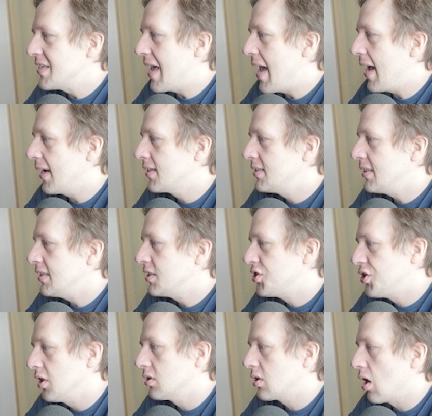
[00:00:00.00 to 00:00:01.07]
Axie's
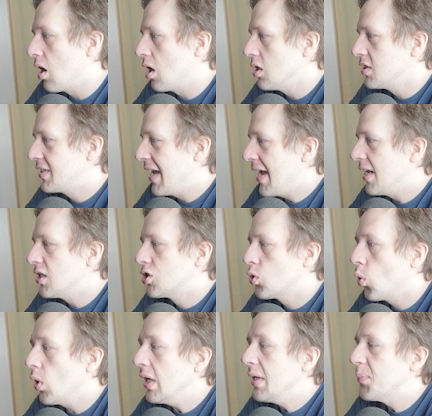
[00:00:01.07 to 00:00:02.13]
shield cards gain
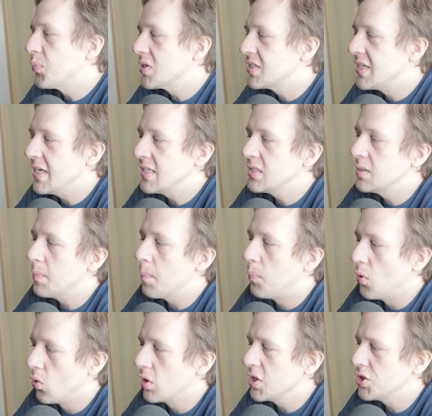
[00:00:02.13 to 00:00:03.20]
20%
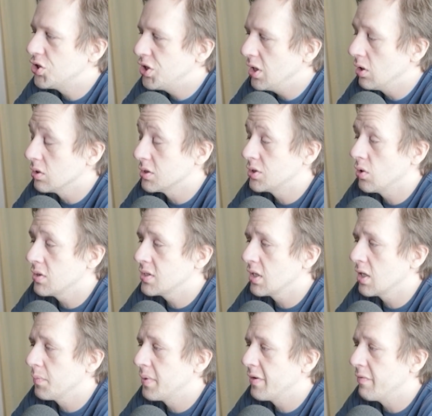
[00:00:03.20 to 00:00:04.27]
bonus shield. So it's a
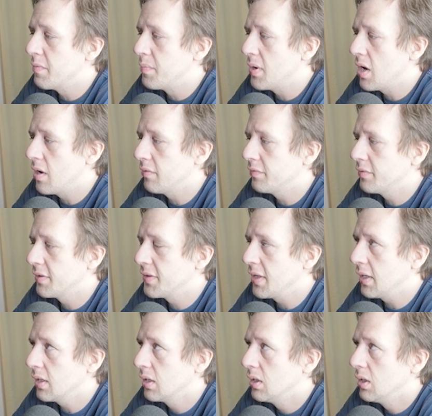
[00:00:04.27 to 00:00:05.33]
little bit of a buff, I think.
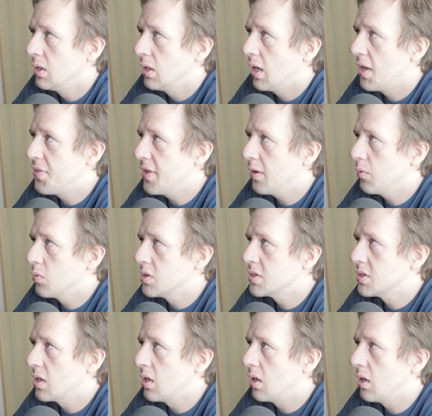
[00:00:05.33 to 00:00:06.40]
I think it was
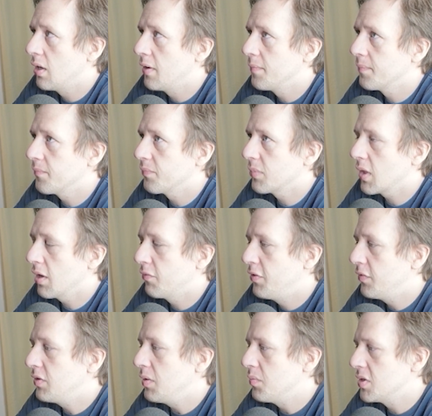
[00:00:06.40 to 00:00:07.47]

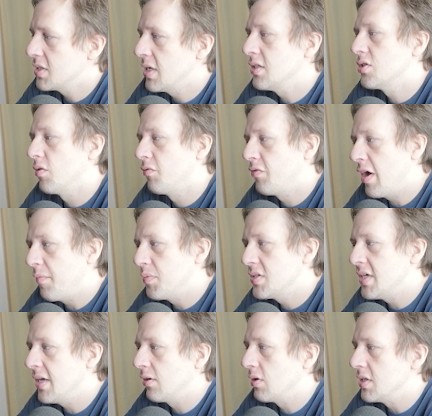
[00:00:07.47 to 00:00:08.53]
15%, so
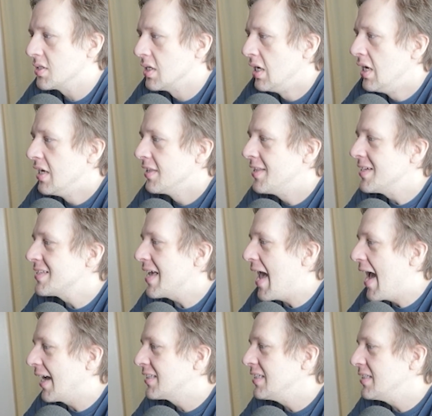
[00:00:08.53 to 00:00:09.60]
5% increase. This
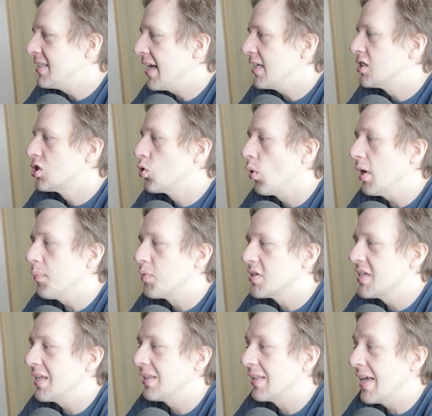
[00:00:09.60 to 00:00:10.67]
Axie takes
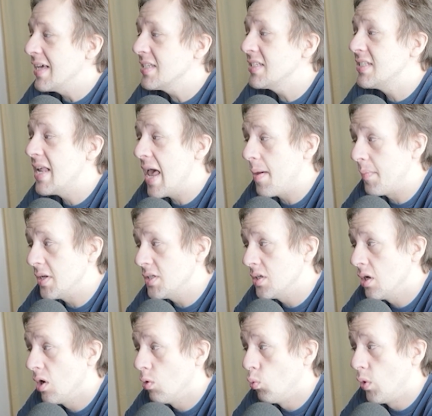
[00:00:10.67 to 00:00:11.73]
20% less damage
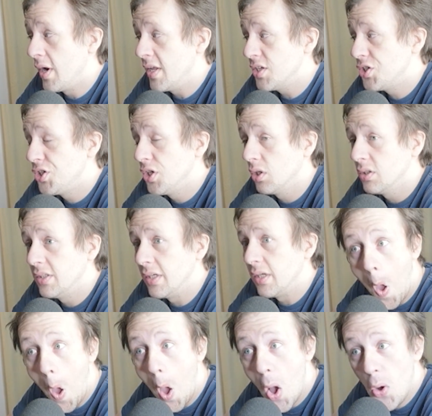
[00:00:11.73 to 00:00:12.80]
when it's shielded.
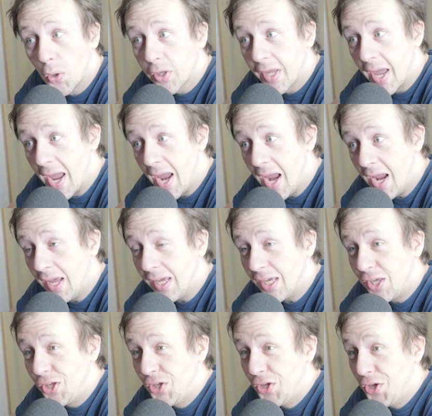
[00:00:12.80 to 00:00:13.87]
Okay,
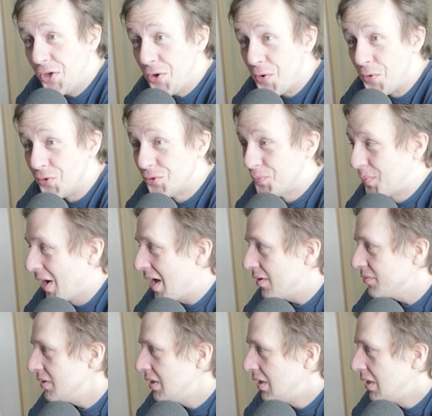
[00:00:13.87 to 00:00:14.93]
huge buff.
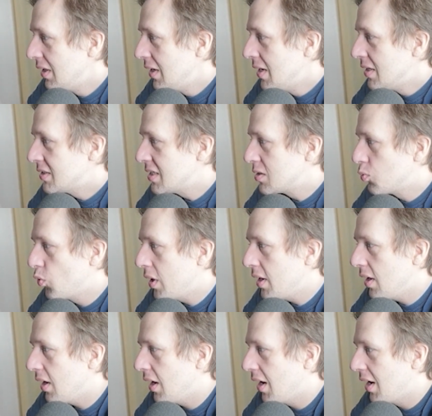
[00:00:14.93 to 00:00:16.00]
It says
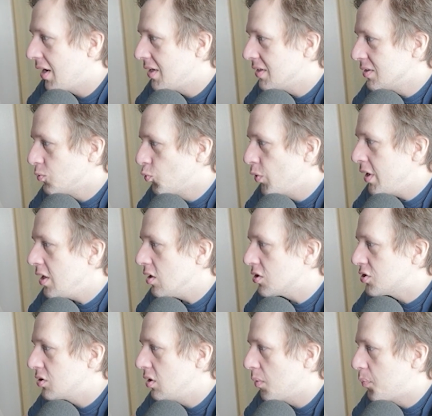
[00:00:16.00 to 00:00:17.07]
when your
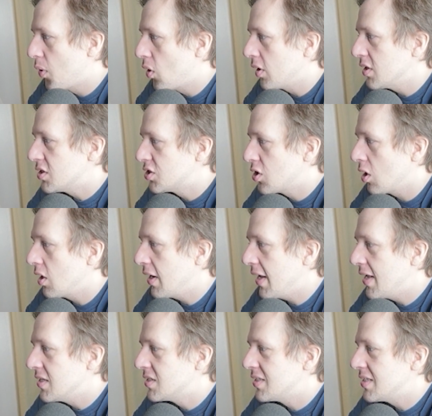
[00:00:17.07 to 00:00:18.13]
opponent's turn
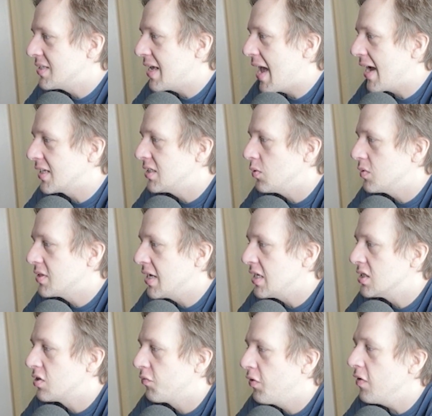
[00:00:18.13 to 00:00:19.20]
ends, this Axie retains
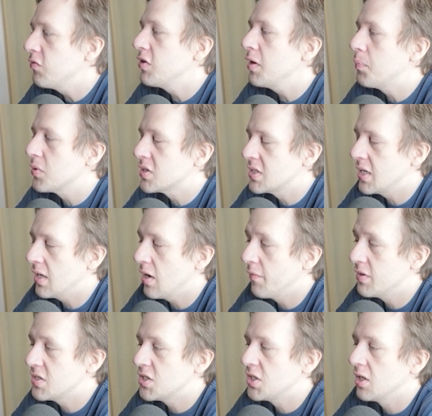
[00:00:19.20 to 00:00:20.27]
50% of
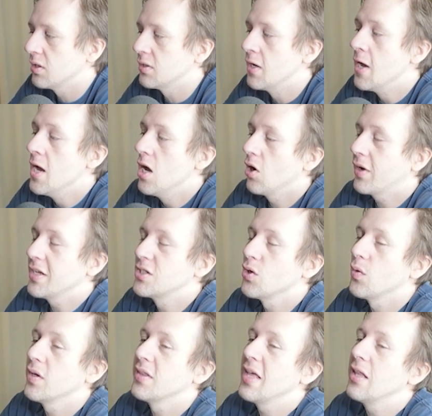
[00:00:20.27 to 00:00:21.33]
its shield. Okay,
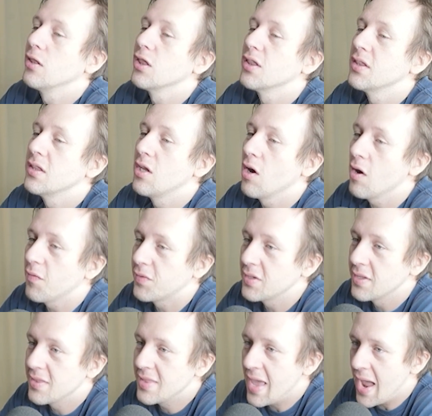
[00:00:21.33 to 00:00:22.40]
so they nerfed
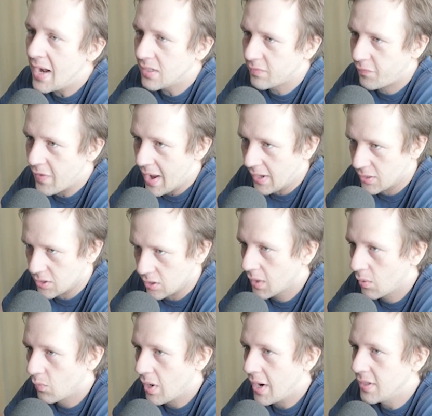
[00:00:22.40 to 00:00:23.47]
that factor,
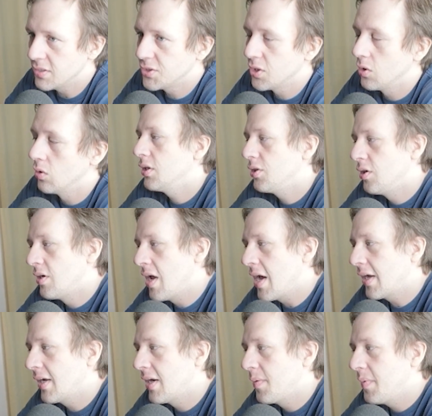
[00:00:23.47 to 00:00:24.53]
right? So you're not
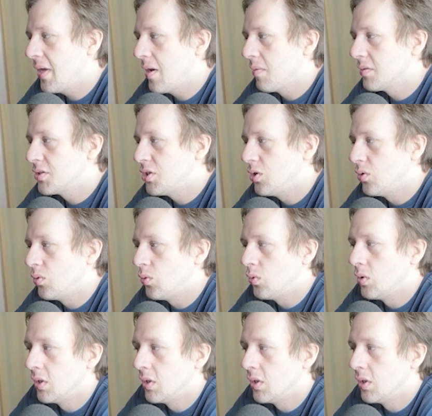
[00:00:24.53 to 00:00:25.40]
gonna be able to